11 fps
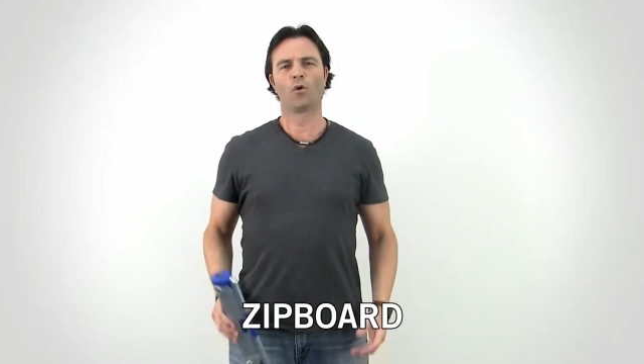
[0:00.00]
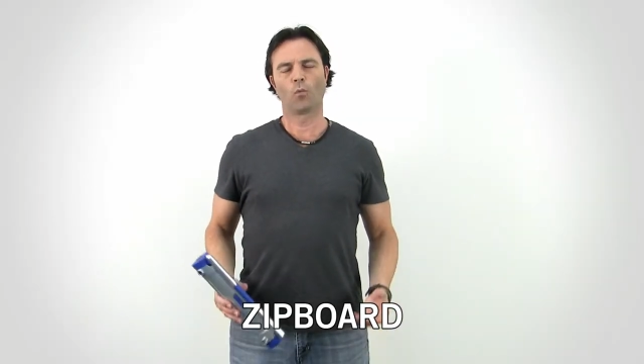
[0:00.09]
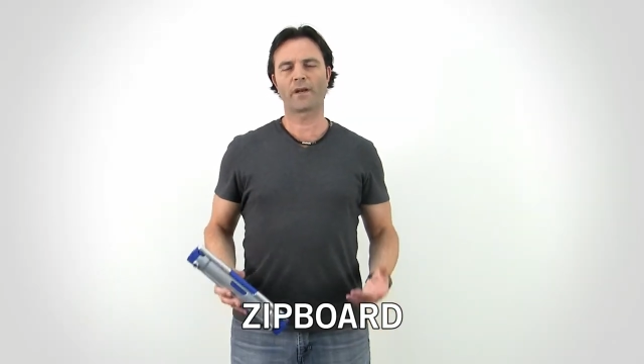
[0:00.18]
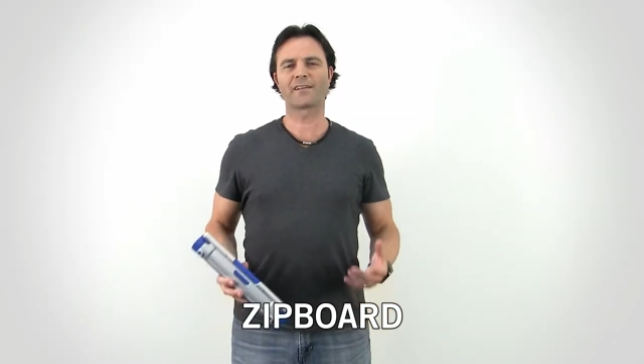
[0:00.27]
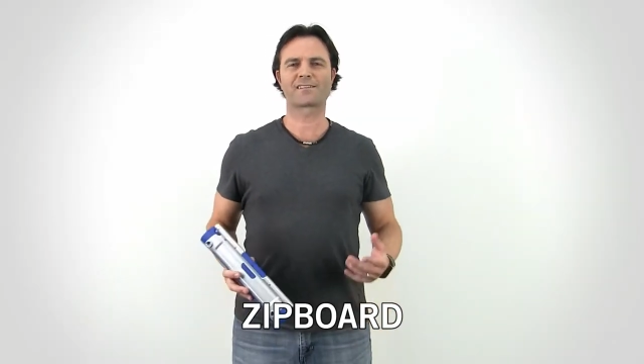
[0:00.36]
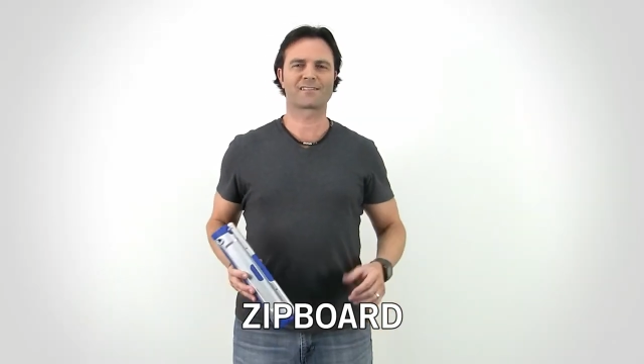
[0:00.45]

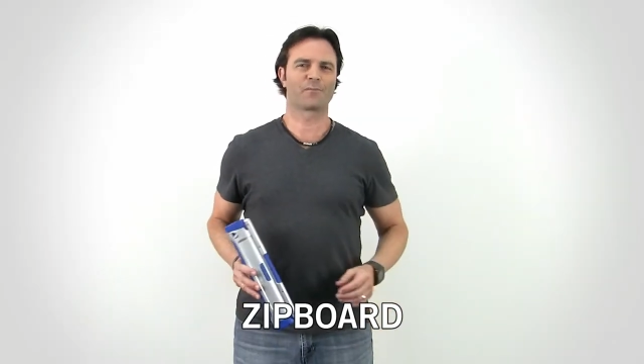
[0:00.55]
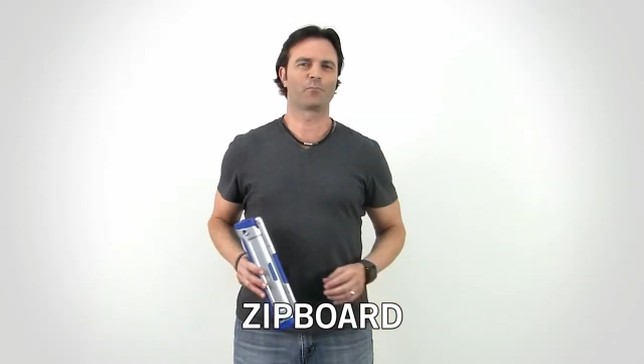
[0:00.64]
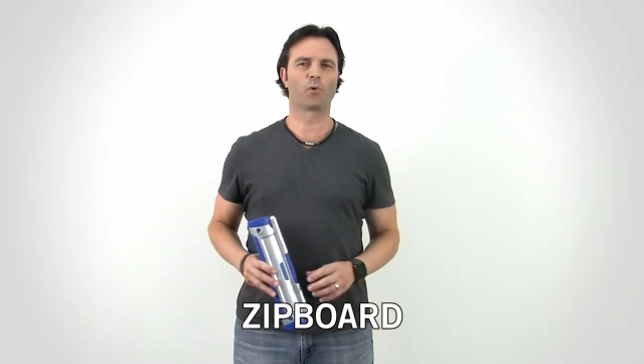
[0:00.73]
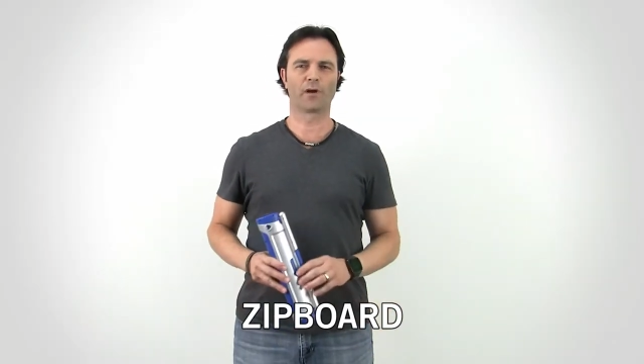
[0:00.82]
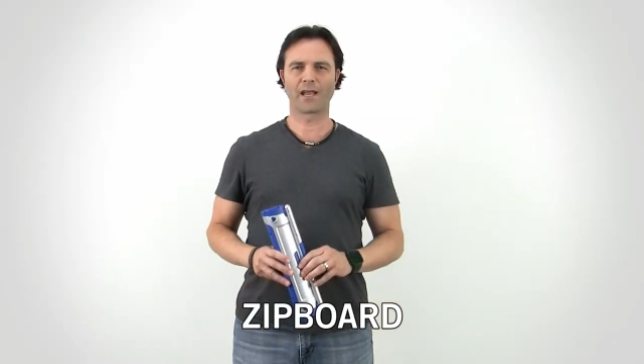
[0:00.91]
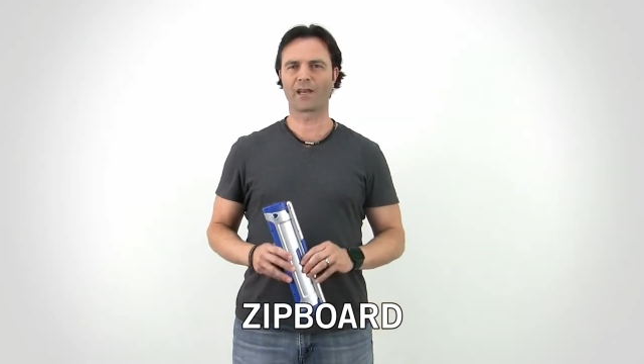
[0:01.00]
What is a
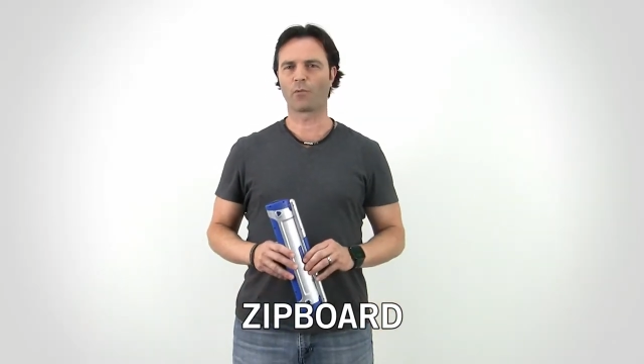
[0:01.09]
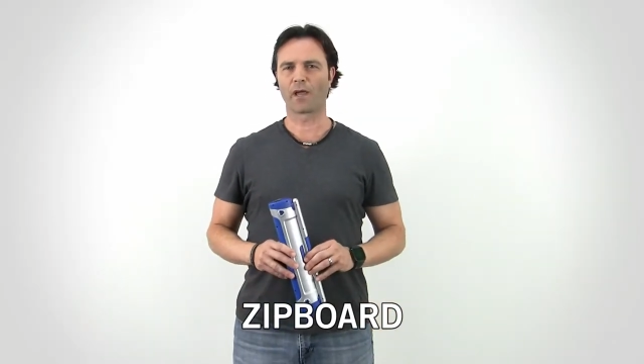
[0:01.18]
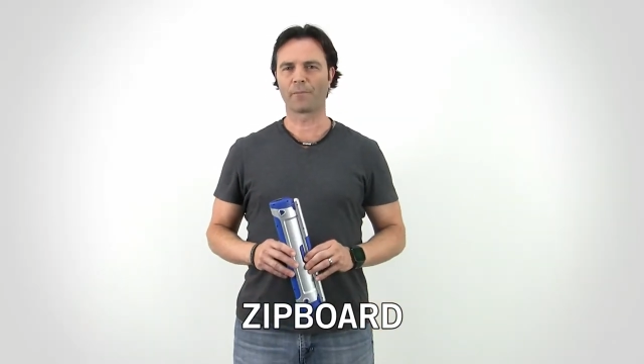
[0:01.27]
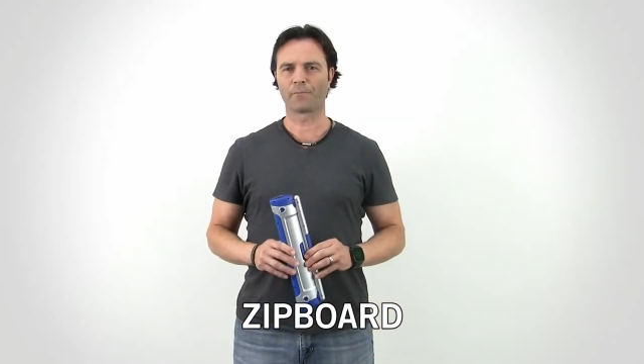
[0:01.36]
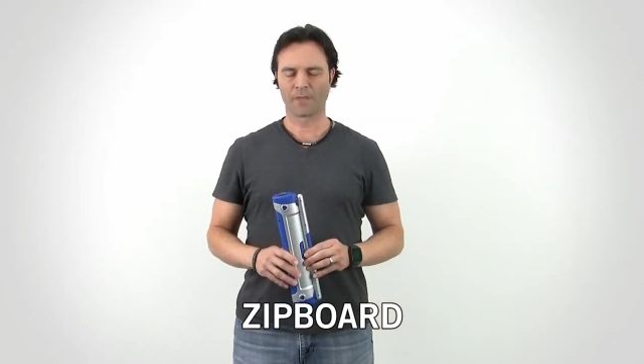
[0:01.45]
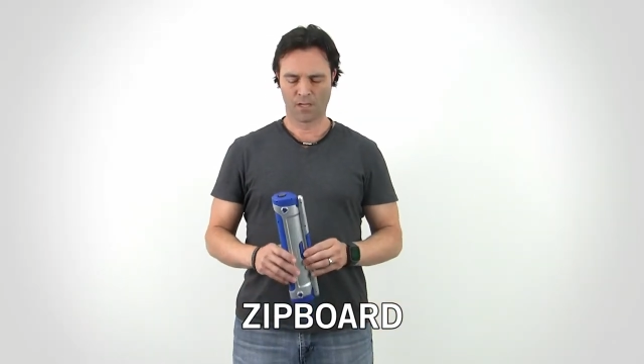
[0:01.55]
ZipBoard anyway?
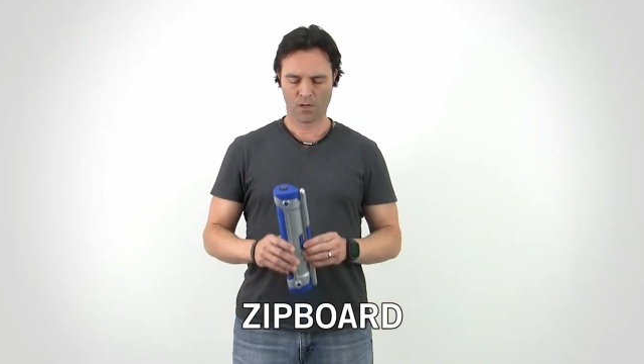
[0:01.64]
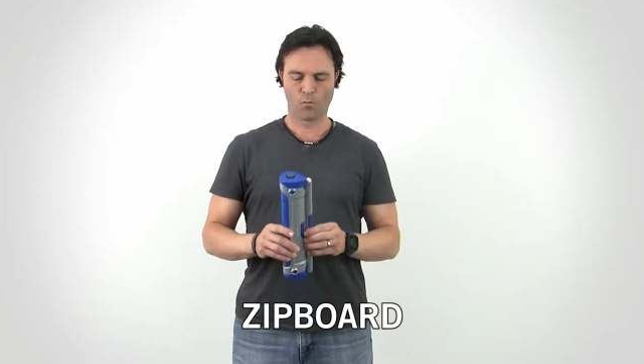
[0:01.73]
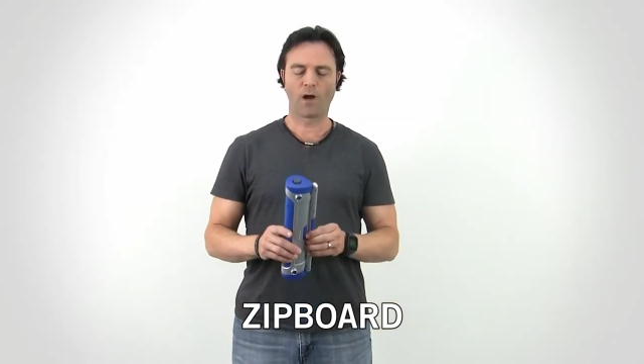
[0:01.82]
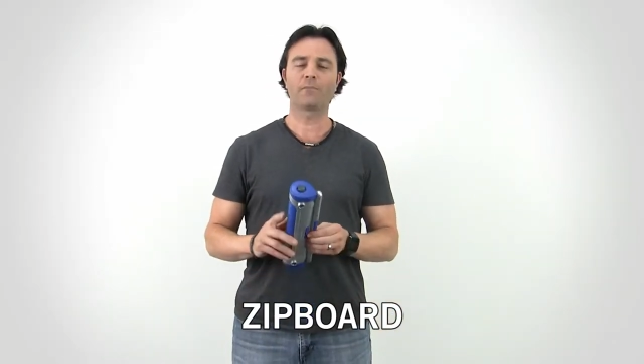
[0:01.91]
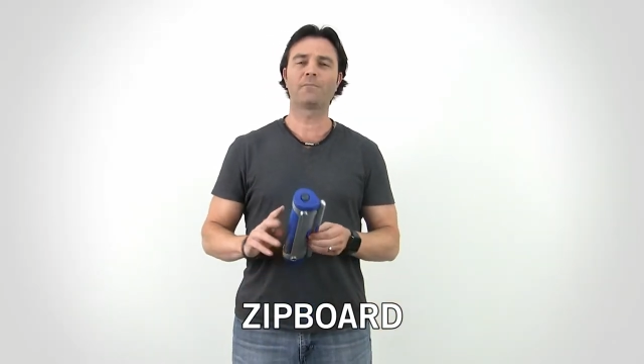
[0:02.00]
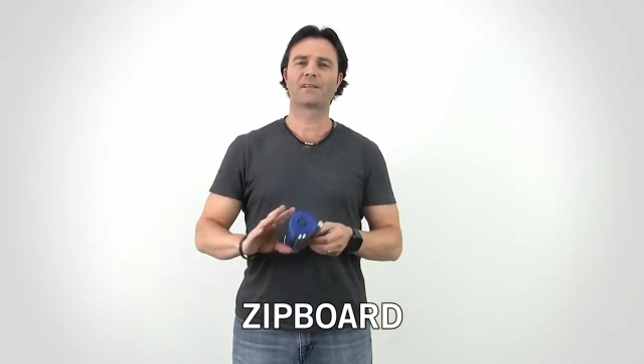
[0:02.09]

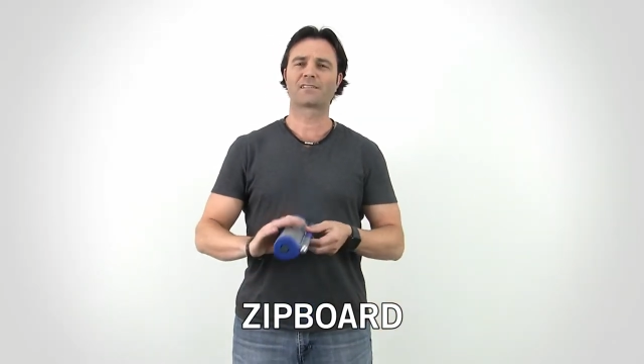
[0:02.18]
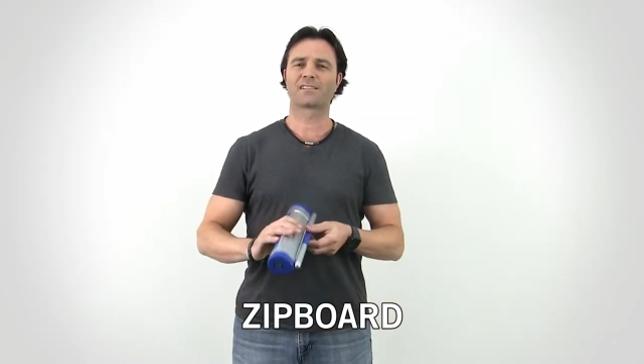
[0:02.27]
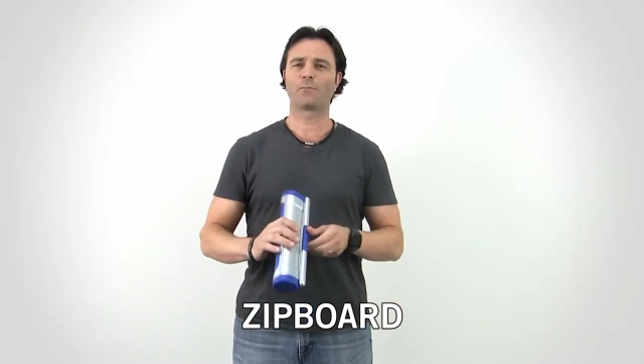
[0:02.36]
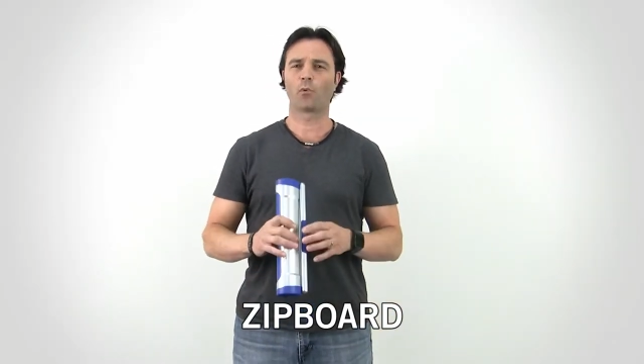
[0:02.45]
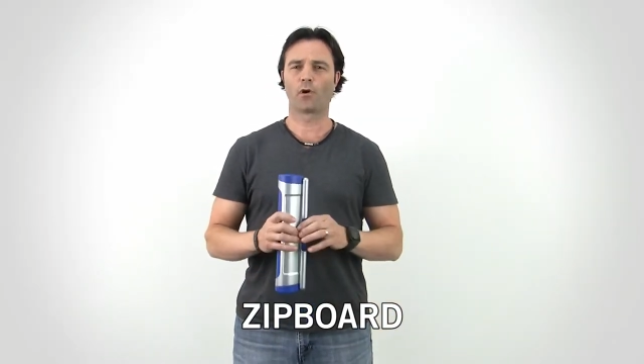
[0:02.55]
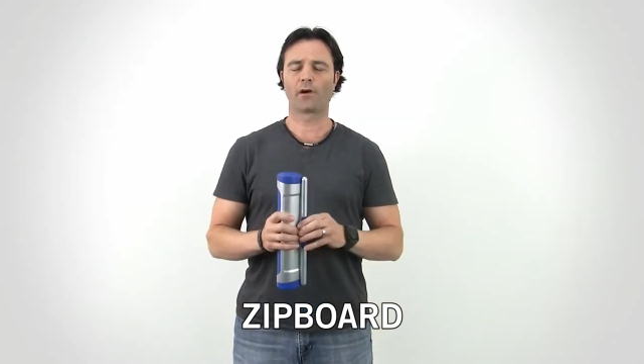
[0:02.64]
Well, a
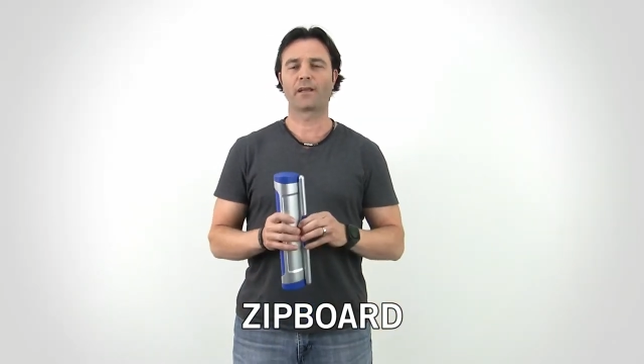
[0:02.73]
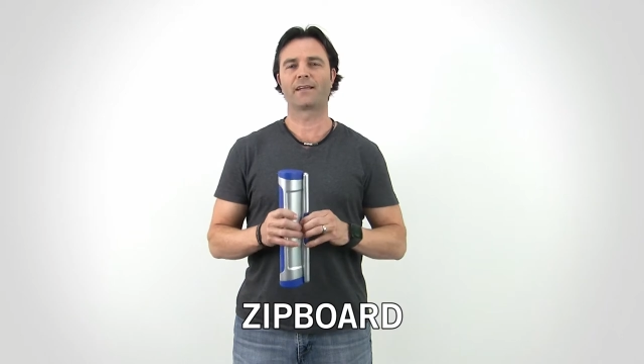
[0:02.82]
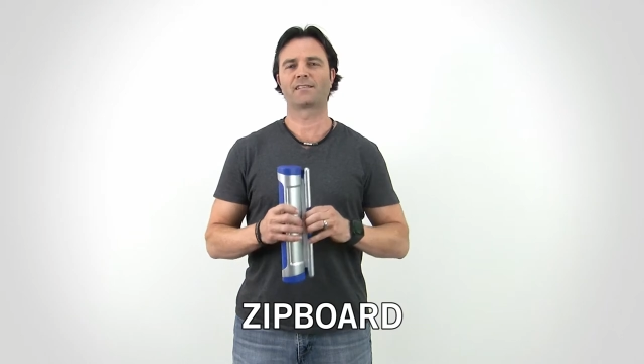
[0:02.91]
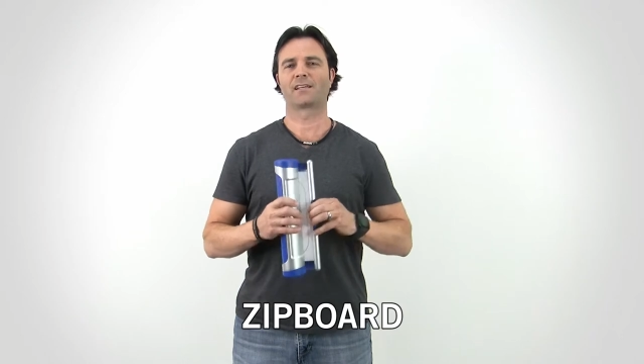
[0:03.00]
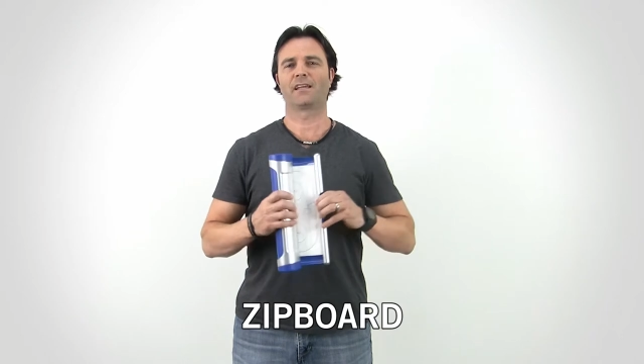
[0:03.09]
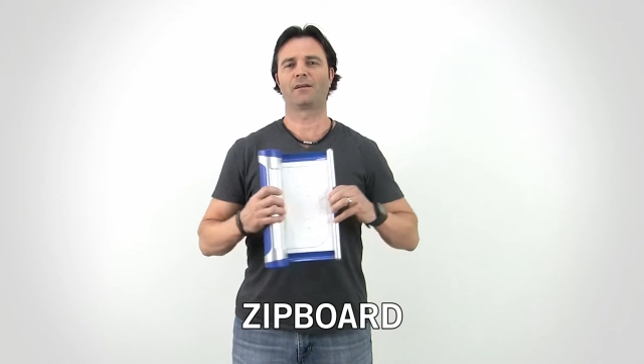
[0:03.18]
ZipBoard
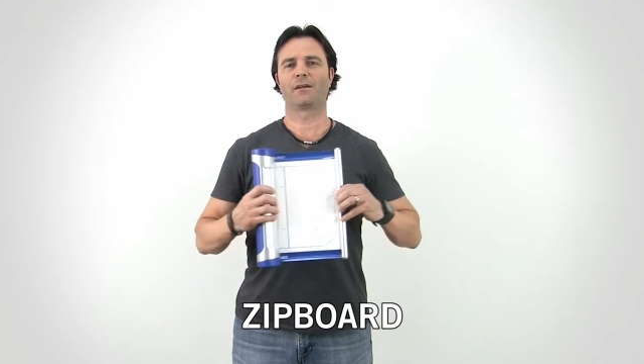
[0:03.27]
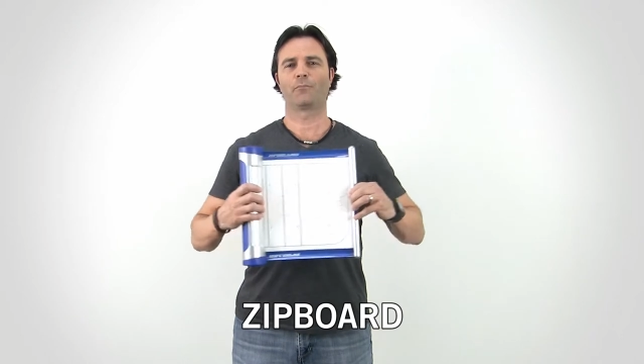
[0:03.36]
is a